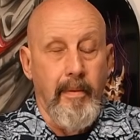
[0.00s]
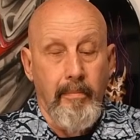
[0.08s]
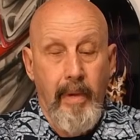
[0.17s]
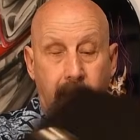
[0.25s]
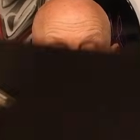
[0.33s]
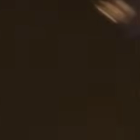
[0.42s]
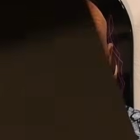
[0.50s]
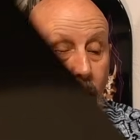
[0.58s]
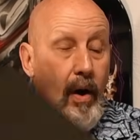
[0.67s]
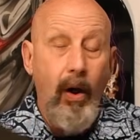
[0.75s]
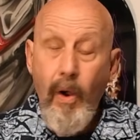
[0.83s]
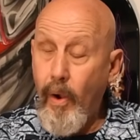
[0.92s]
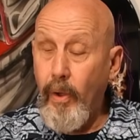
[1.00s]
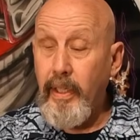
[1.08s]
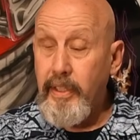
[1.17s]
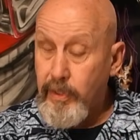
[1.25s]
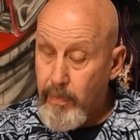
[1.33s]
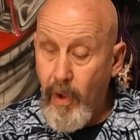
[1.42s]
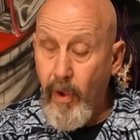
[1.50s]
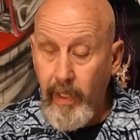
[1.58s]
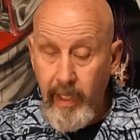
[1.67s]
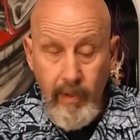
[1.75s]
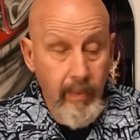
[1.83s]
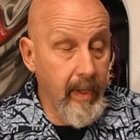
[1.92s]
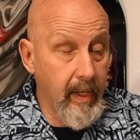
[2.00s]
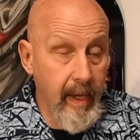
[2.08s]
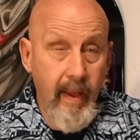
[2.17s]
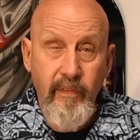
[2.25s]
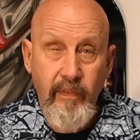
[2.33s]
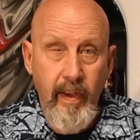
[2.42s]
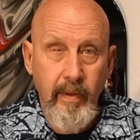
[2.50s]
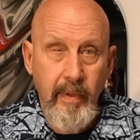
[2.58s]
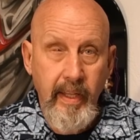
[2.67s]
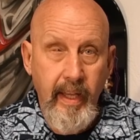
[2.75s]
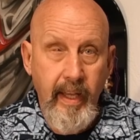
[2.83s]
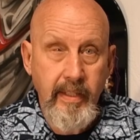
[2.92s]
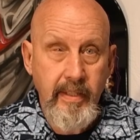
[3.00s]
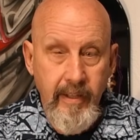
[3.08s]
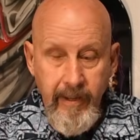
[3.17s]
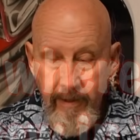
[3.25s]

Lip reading: But holy schmoly, are we going to have fun with this?